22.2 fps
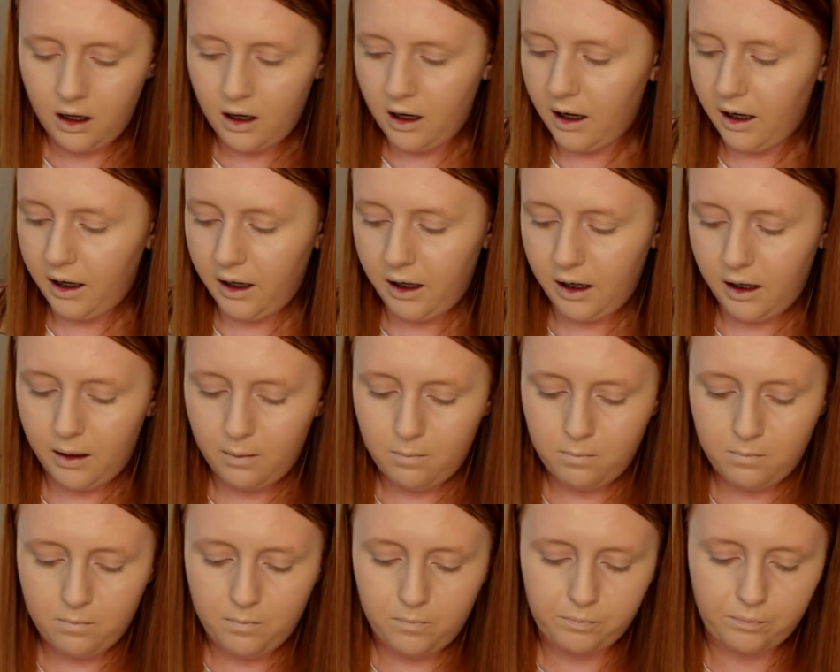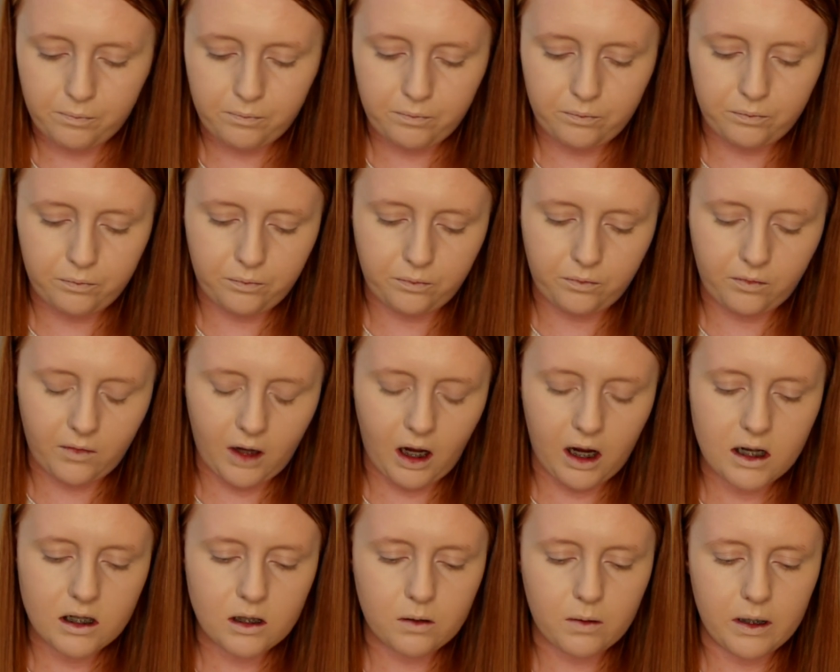It
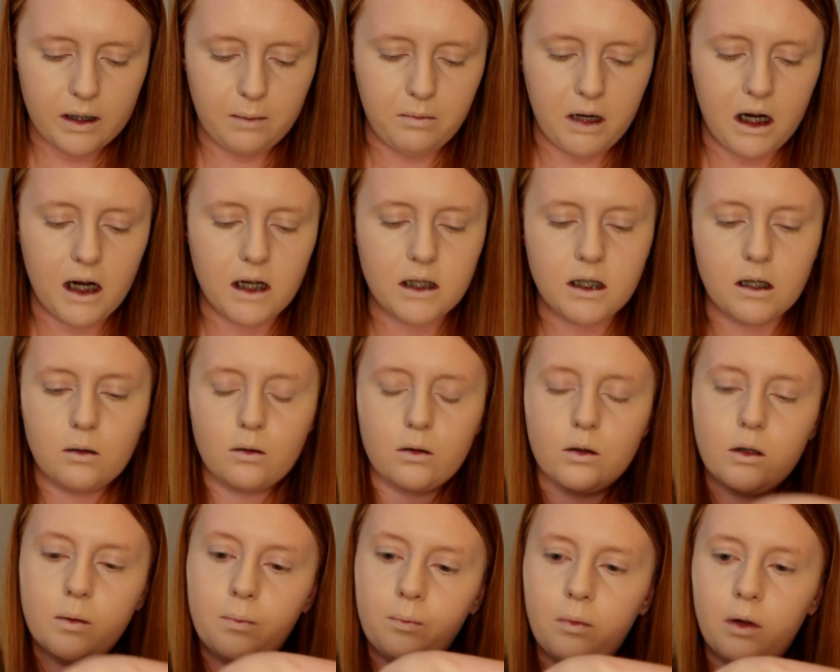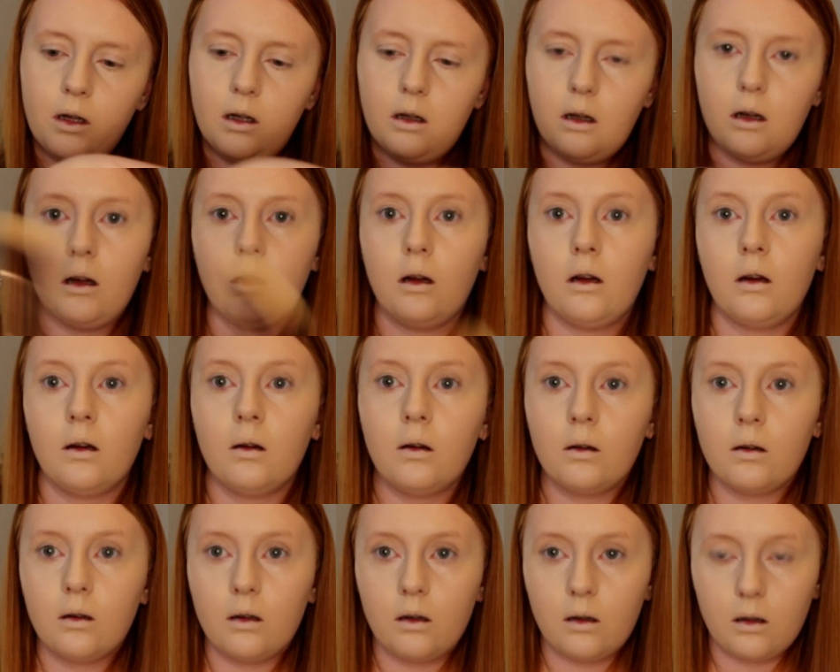is quite messy though.
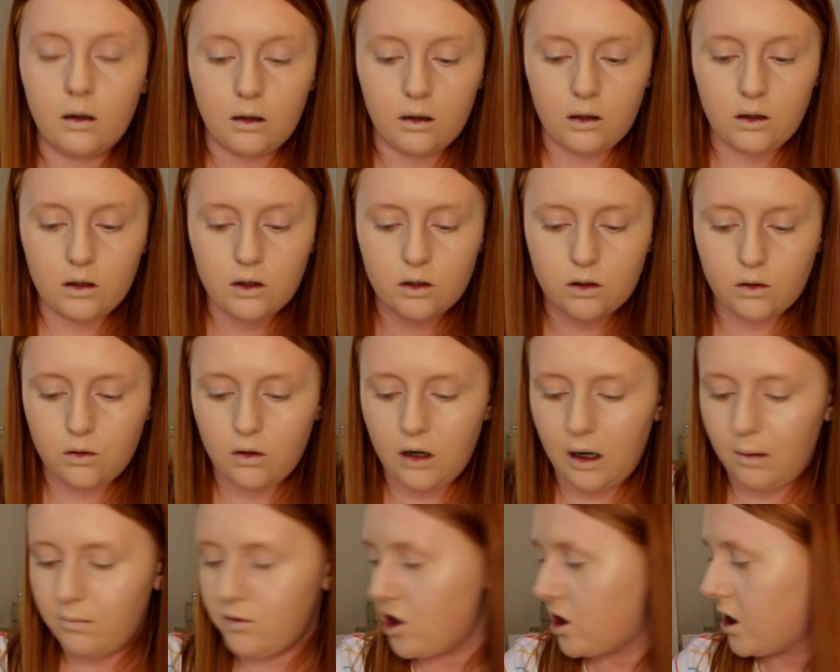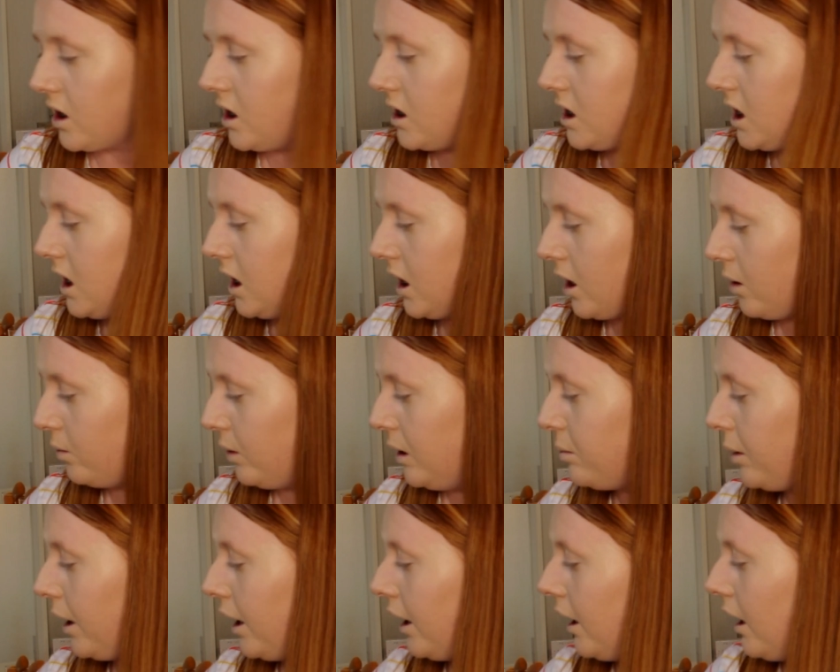So I'm just going to take a
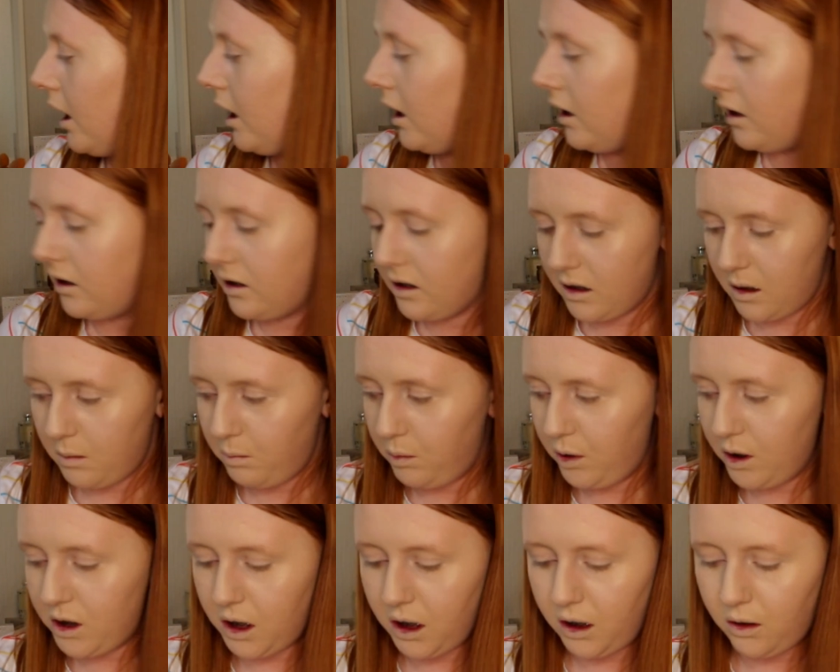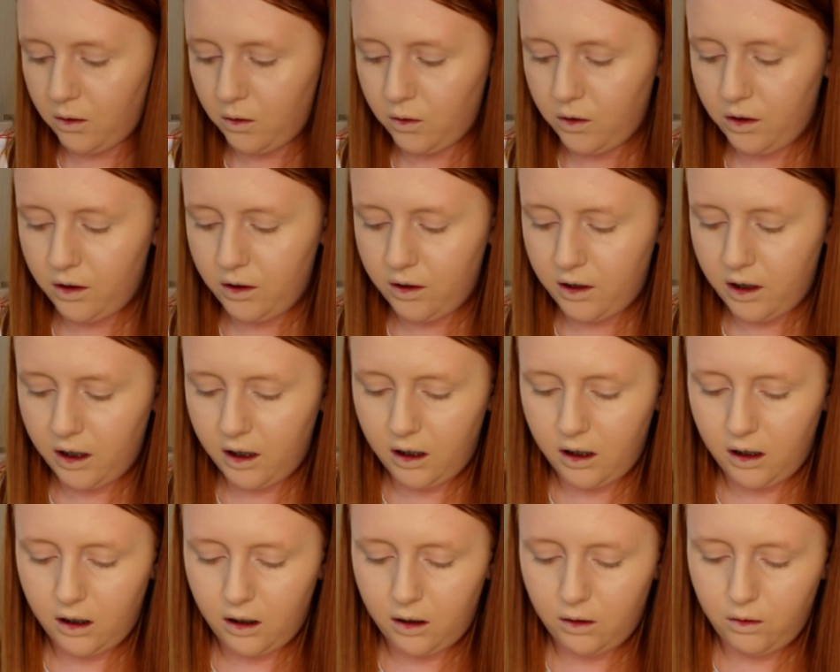wee bit and put it on
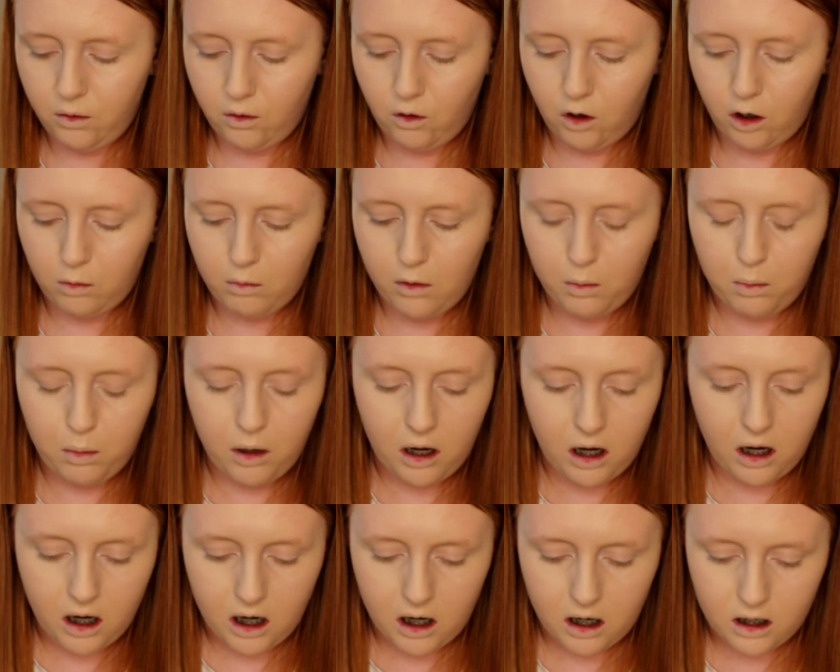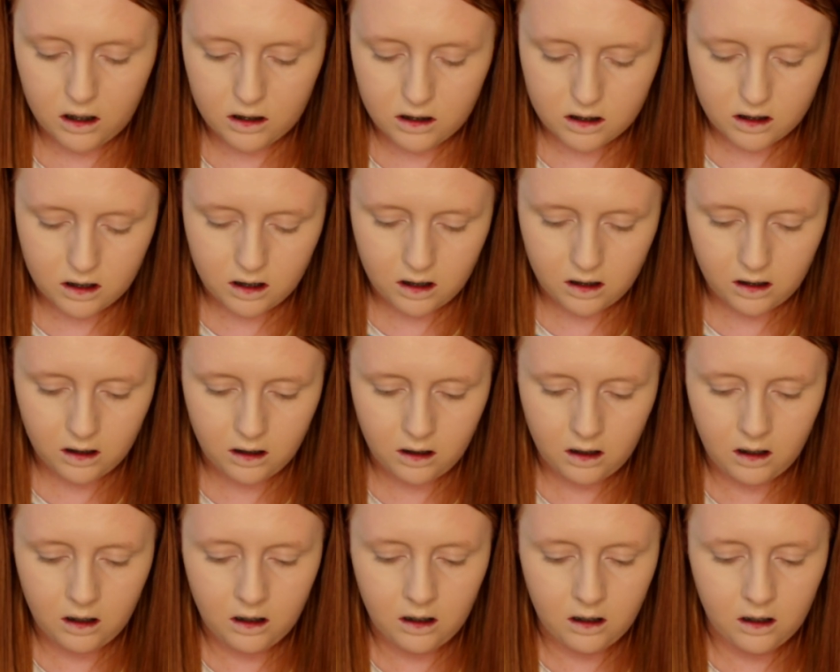the normal parts
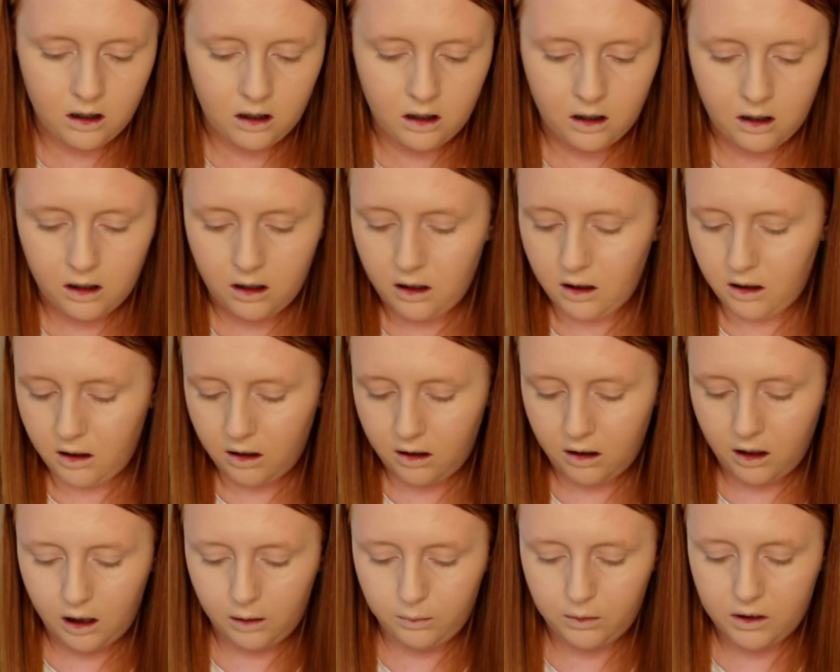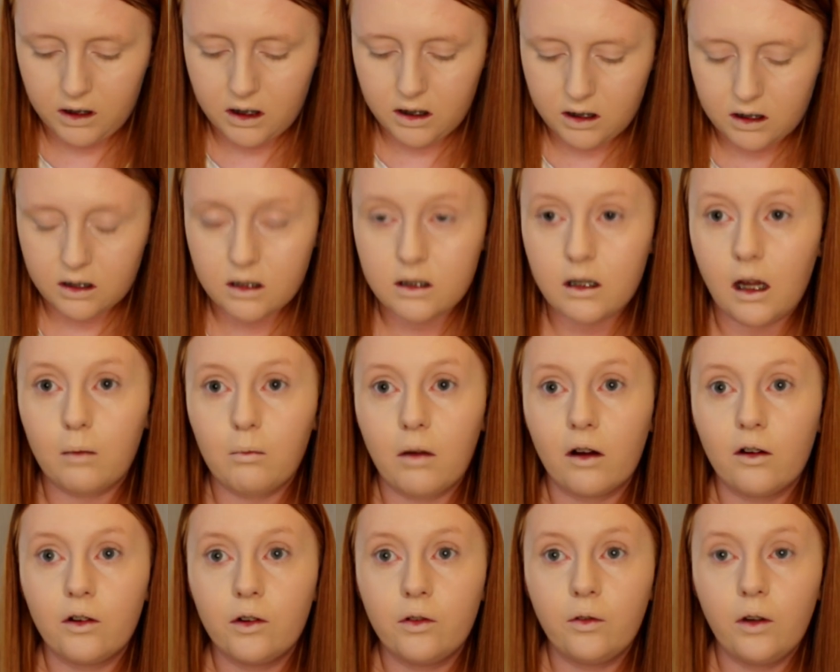that I would set
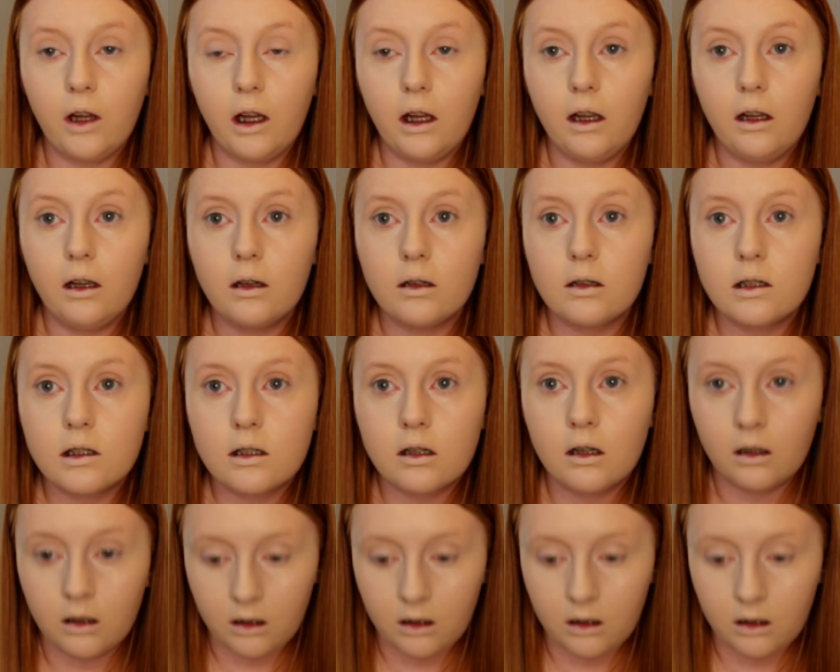my face.